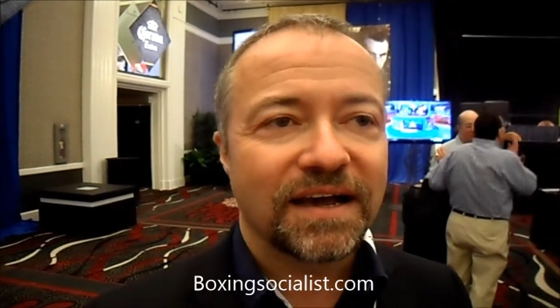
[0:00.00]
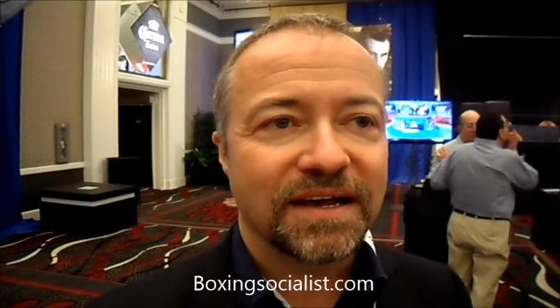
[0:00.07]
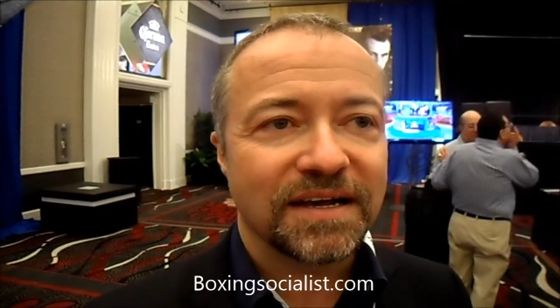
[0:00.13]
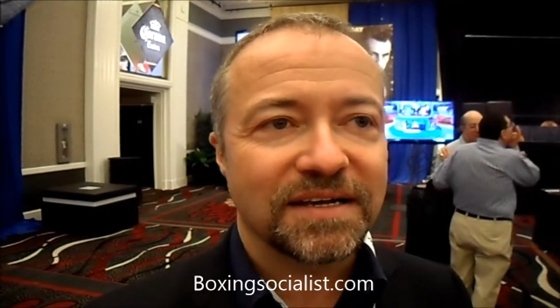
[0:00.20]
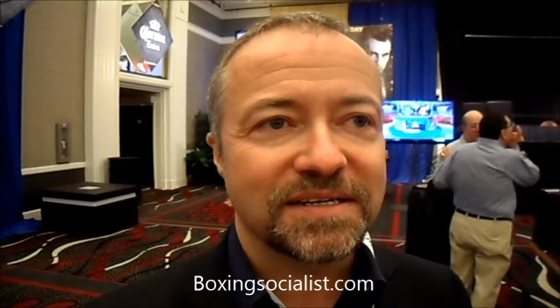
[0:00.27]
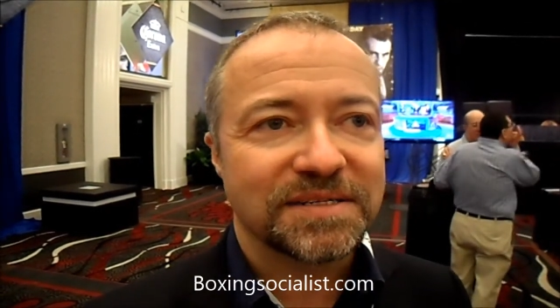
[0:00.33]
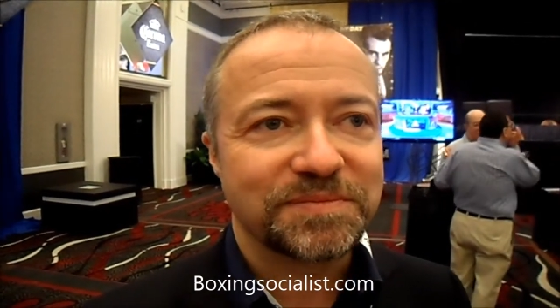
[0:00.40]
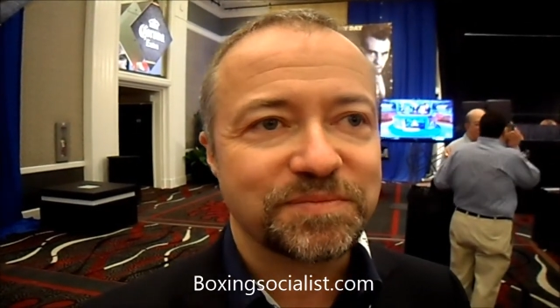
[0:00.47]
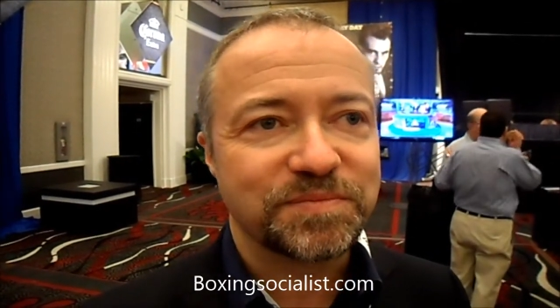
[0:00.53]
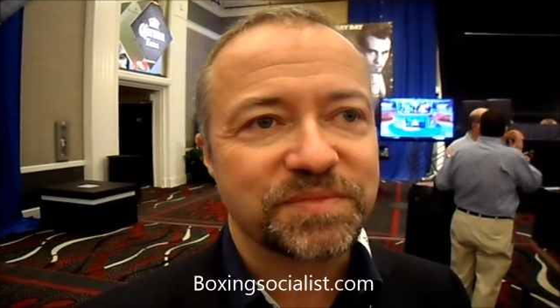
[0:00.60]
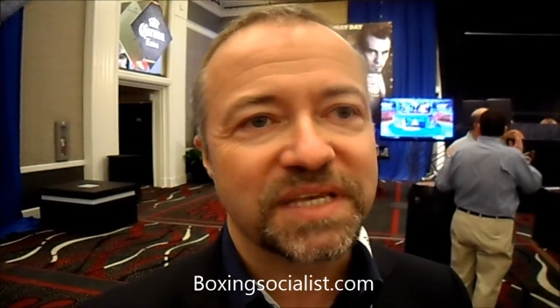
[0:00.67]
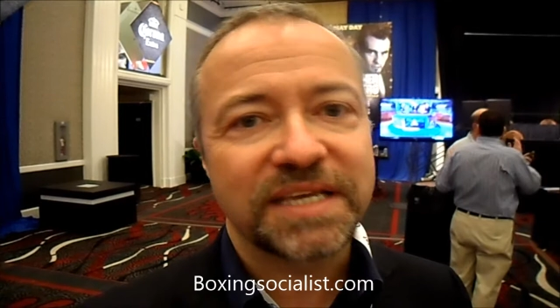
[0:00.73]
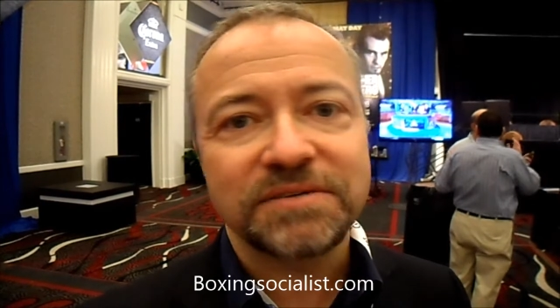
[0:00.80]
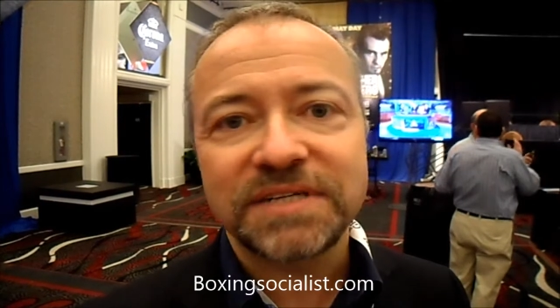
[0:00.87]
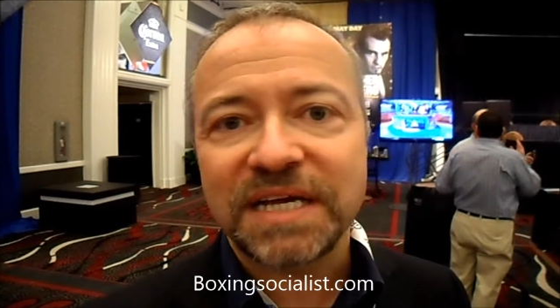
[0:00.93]

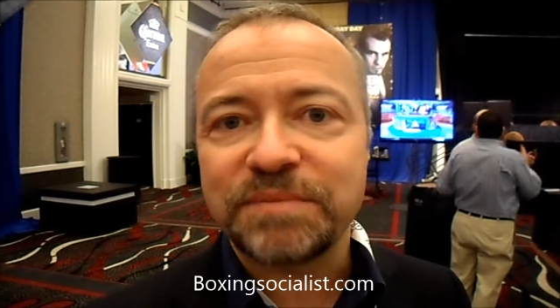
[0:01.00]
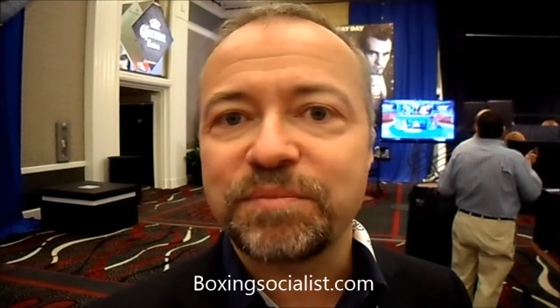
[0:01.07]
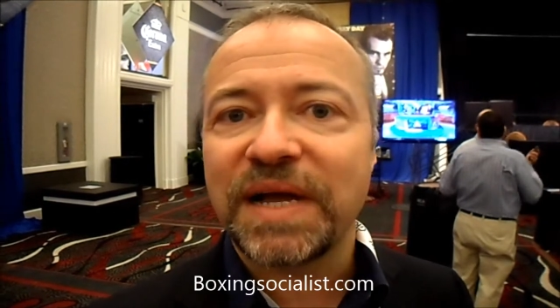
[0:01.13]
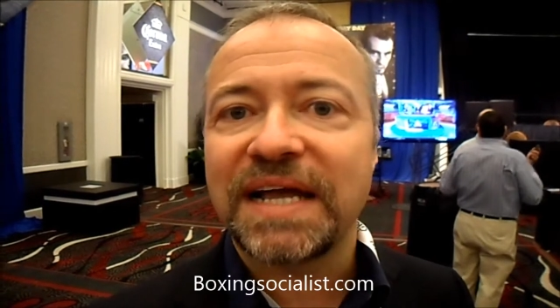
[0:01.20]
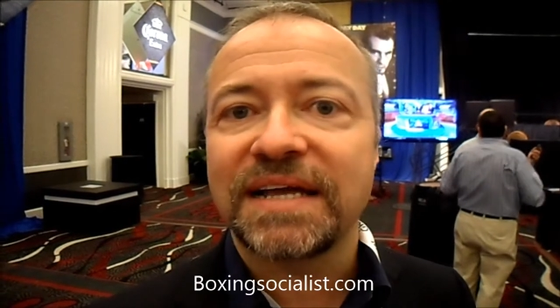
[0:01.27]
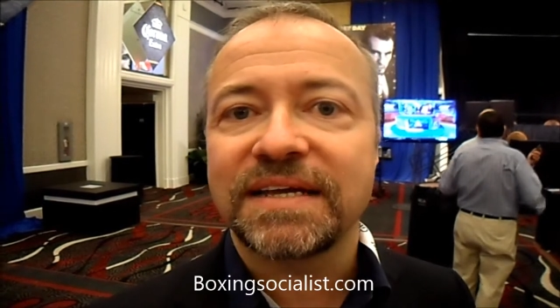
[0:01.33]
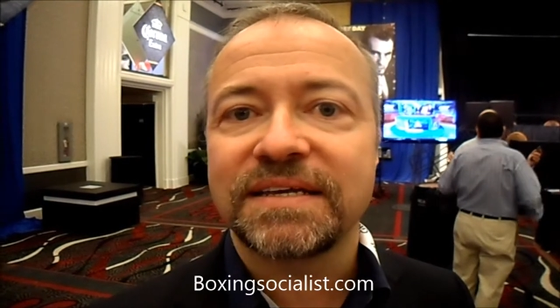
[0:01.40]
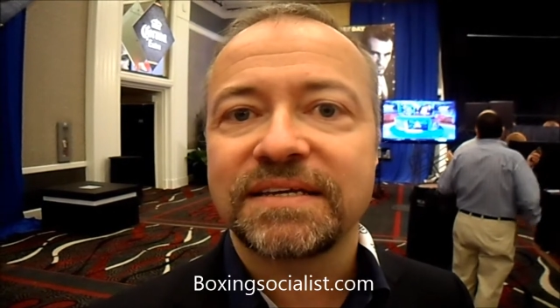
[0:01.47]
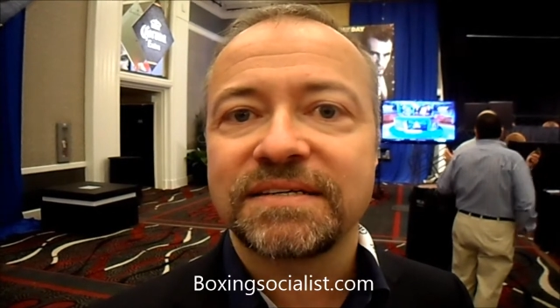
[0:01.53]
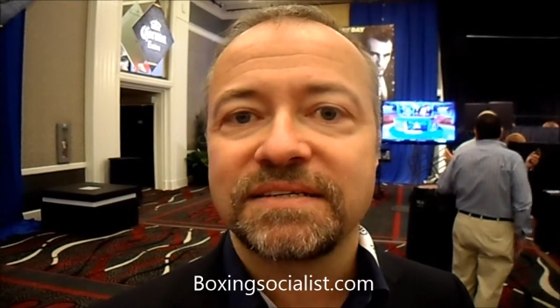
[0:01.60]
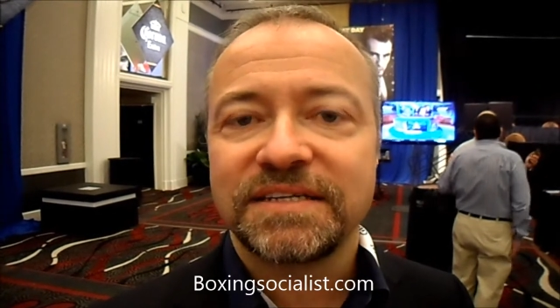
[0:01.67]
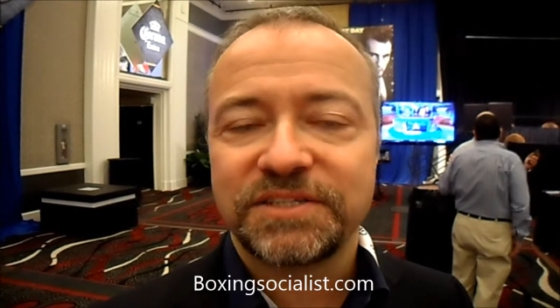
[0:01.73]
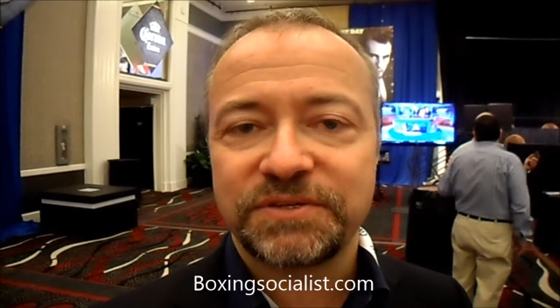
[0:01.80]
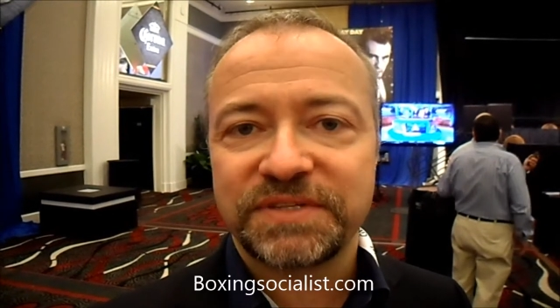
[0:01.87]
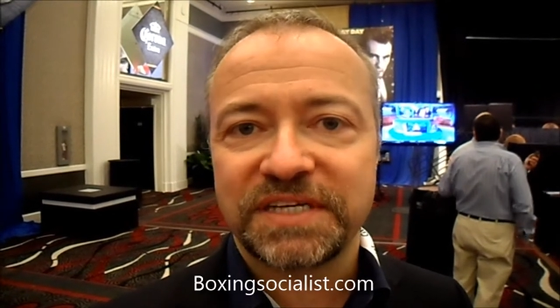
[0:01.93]
Um, he'll come back
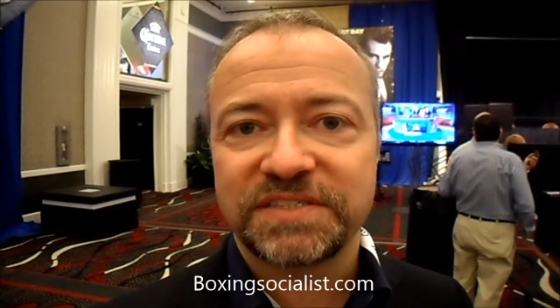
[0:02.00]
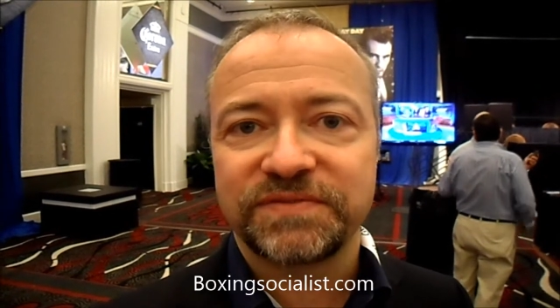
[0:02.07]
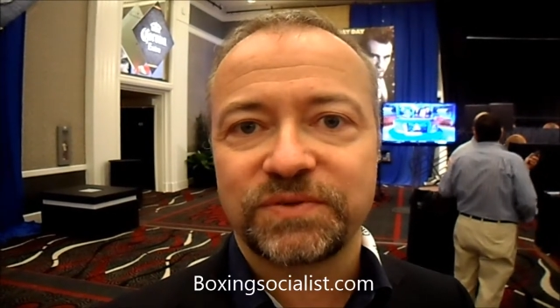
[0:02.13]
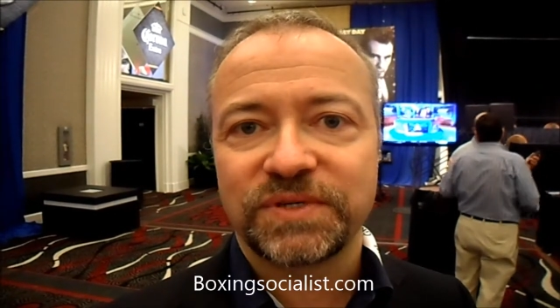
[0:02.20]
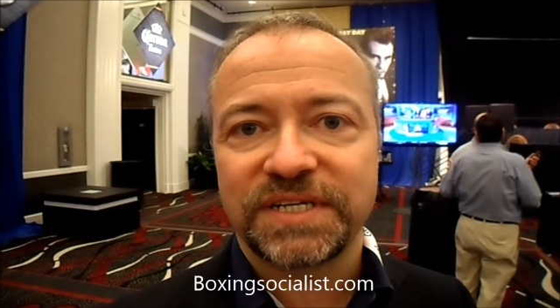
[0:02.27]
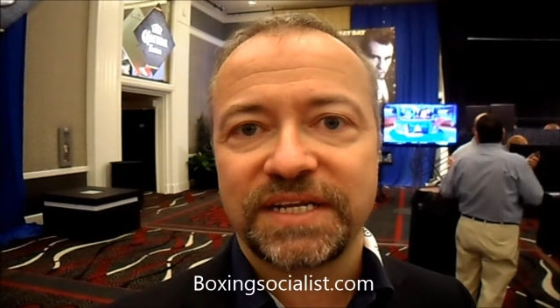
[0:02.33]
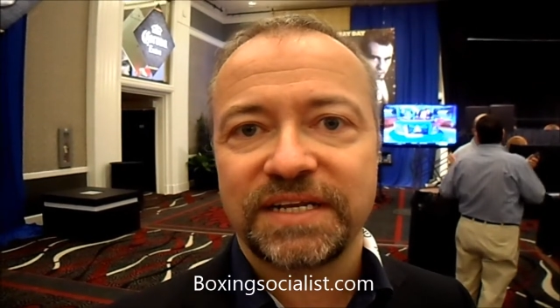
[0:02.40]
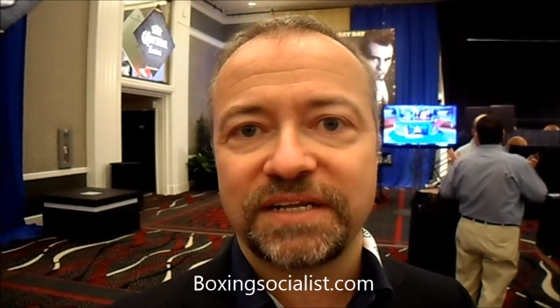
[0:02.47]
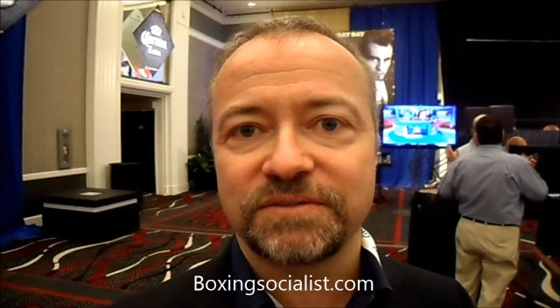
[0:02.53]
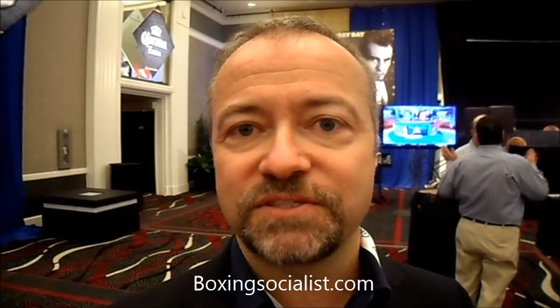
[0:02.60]
in 2014.